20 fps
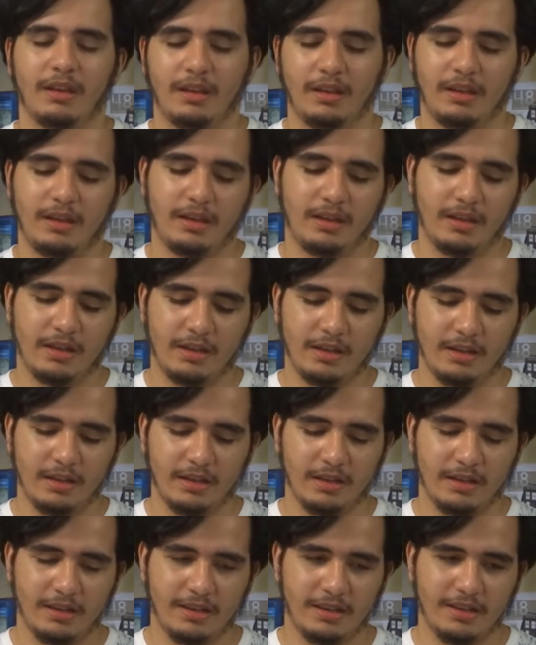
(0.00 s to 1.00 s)
Uh,
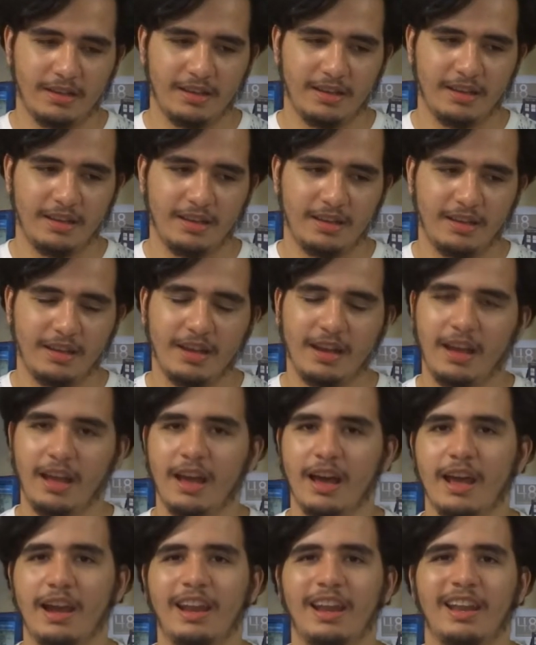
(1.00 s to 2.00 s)
I
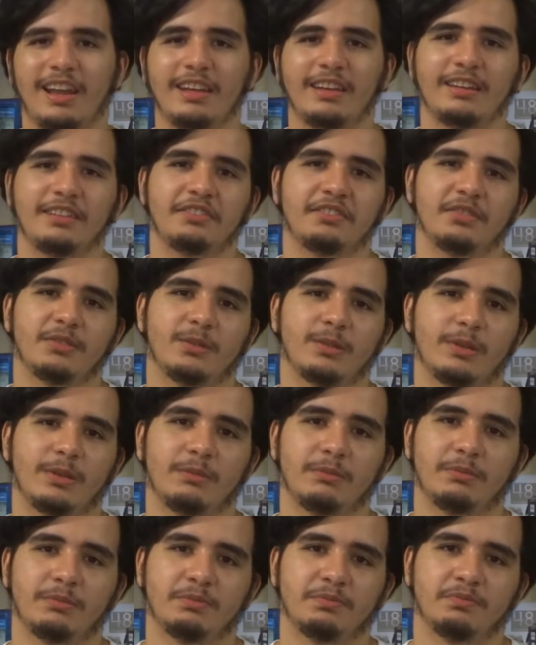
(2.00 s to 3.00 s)
got a liking to
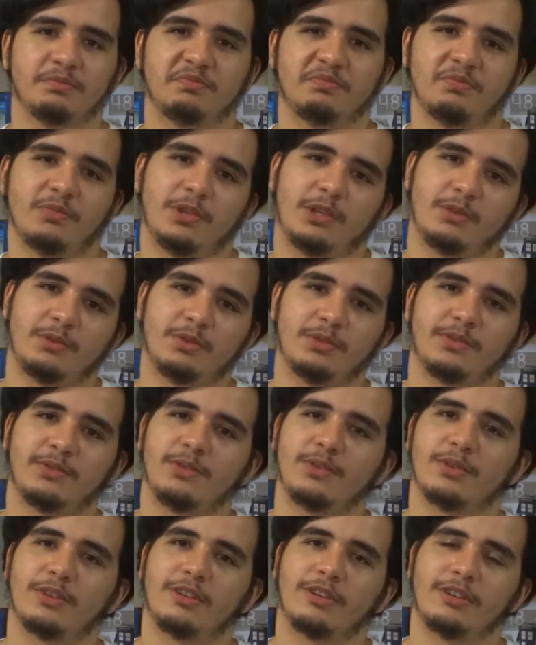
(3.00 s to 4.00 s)
him when I was
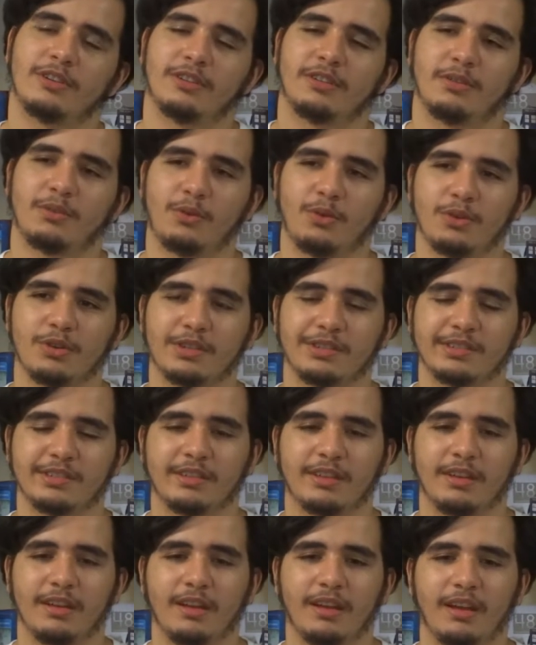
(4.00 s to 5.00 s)
four, of course,
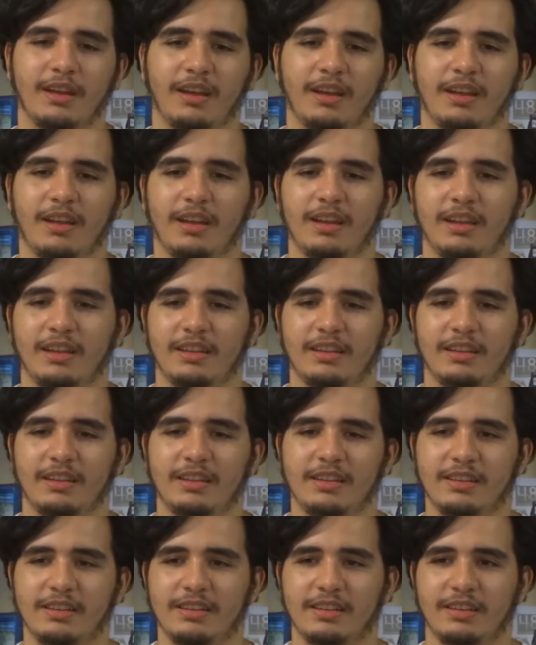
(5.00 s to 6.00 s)
and
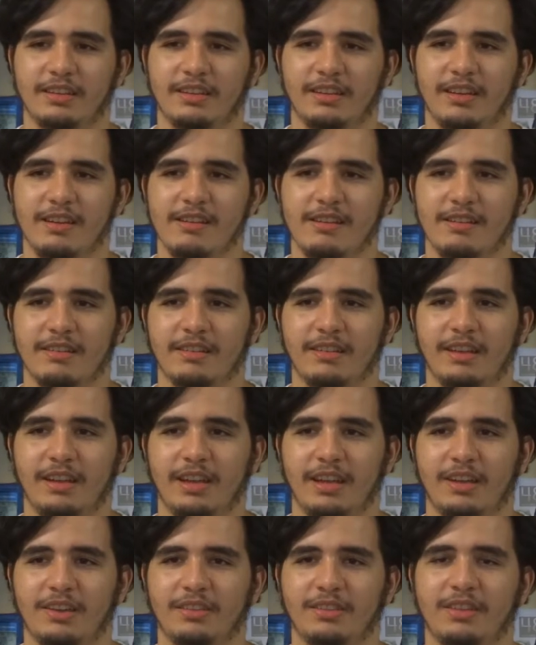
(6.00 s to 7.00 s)
uh,
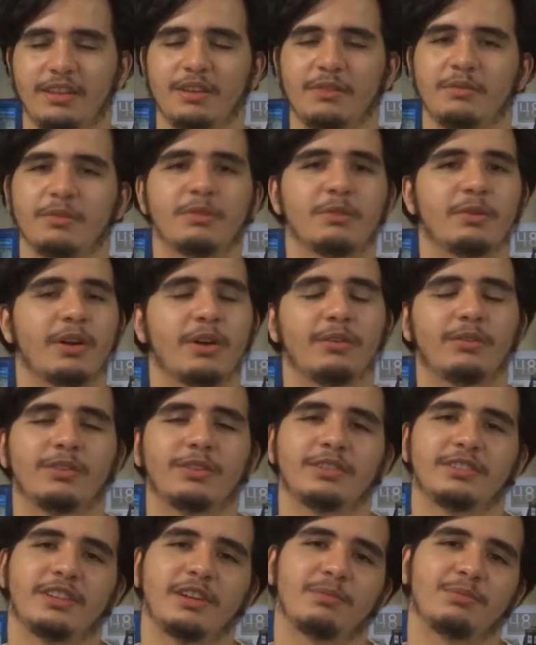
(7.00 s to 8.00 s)
I don't think we were ever
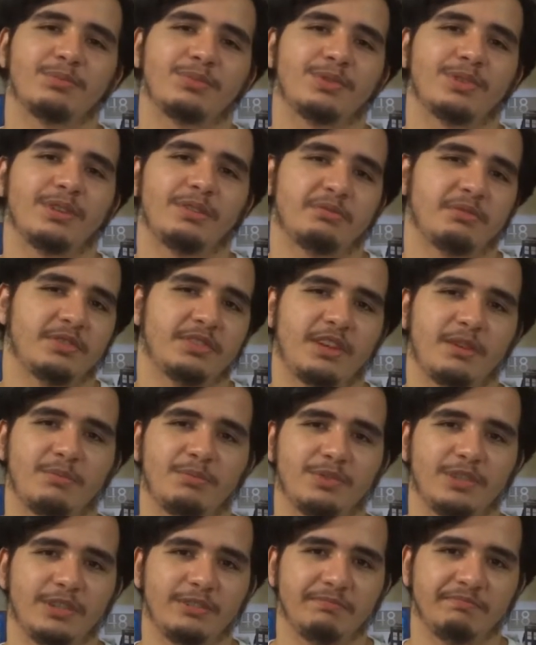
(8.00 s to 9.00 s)
separ- ever
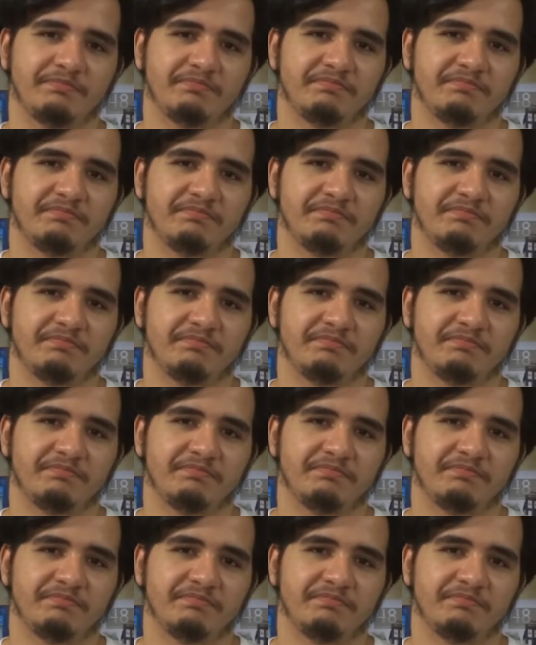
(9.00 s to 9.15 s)
separate.